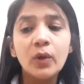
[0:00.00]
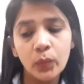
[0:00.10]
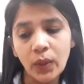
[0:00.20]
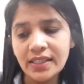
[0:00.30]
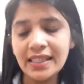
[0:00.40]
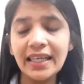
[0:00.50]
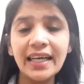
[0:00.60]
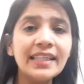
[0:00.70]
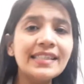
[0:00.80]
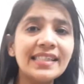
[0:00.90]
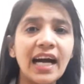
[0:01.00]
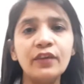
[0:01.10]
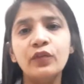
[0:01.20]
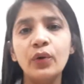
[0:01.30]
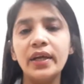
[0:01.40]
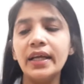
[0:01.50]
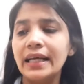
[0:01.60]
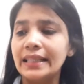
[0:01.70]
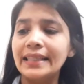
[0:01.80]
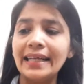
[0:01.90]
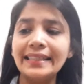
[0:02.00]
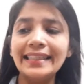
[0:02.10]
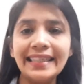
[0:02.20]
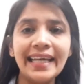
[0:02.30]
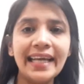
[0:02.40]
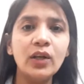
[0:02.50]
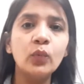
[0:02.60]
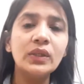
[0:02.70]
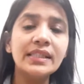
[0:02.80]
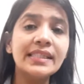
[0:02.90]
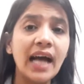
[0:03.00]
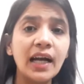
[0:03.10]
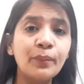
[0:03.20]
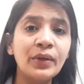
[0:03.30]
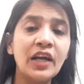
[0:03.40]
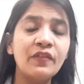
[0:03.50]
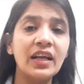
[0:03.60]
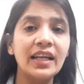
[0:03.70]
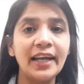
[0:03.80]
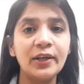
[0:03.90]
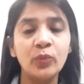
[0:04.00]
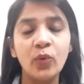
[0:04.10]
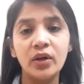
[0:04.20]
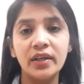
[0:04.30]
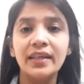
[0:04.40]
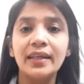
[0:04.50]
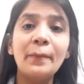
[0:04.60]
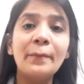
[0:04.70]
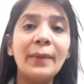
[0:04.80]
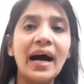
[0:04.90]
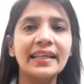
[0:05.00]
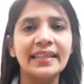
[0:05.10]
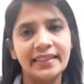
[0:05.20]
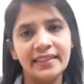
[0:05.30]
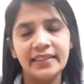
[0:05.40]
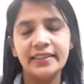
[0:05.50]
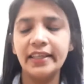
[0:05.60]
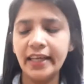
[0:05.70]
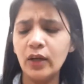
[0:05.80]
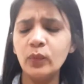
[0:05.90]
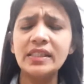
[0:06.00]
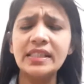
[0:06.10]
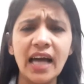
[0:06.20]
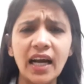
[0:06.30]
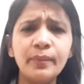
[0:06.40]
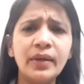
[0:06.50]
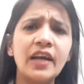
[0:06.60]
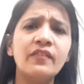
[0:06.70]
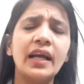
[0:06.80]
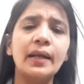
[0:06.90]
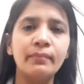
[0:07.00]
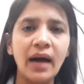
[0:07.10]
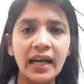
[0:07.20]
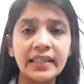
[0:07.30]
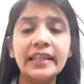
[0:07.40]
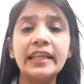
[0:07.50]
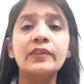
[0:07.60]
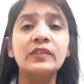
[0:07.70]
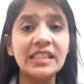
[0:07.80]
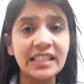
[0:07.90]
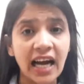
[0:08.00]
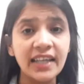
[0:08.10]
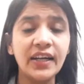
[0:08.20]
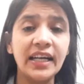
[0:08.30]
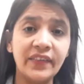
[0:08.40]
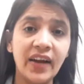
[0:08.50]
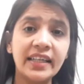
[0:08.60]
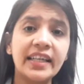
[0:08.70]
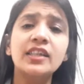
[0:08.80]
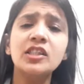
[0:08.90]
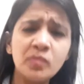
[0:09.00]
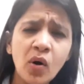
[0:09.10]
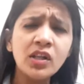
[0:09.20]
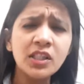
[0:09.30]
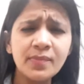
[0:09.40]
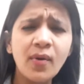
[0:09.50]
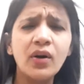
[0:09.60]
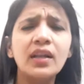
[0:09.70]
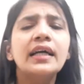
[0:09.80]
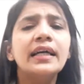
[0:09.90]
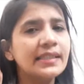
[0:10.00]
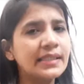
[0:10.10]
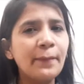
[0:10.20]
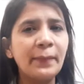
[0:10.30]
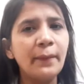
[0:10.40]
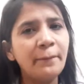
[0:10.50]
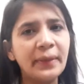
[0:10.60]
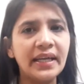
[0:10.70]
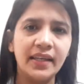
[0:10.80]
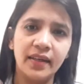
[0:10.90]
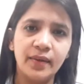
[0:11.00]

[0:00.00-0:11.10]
Once the current start flowing, that nail will start behaving like what? Magnet. The nail will start behaving like magnet. It will start attracting a small staple pin,